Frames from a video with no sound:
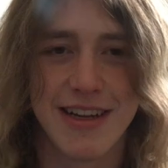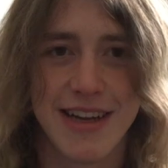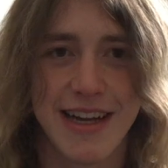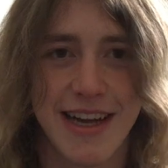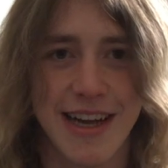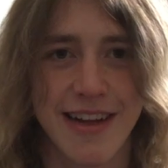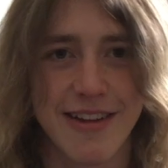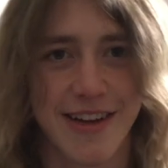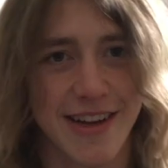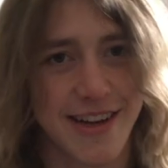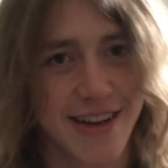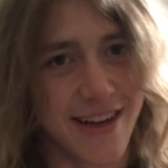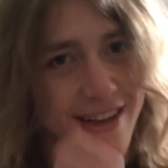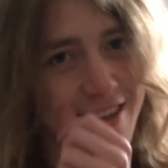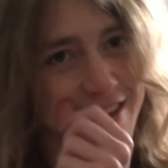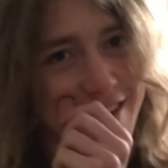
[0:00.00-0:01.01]
hey, like,
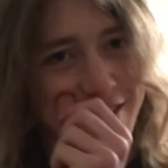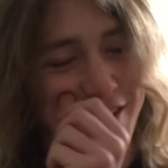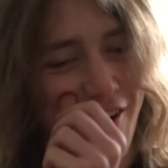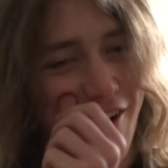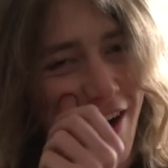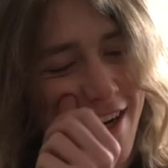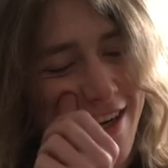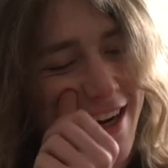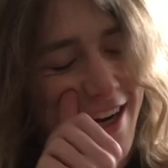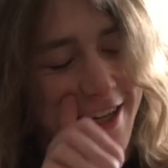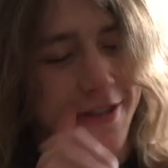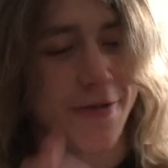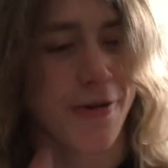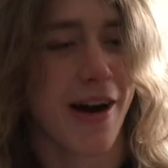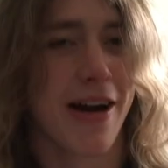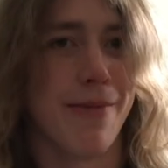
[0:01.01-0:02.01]
you know, I
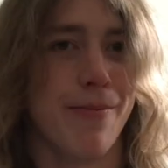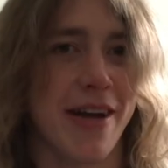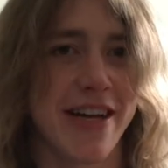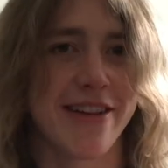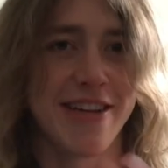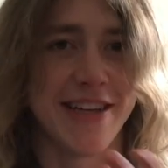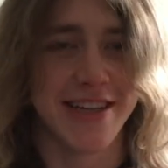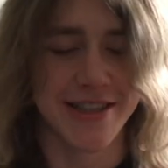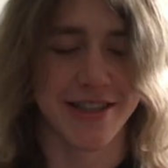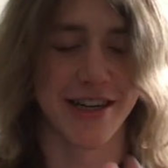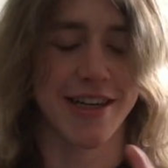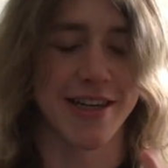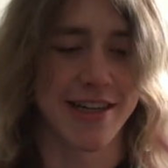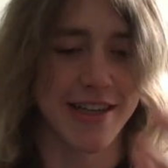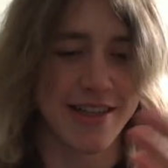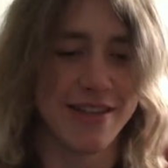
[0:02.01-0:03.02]
try to make these so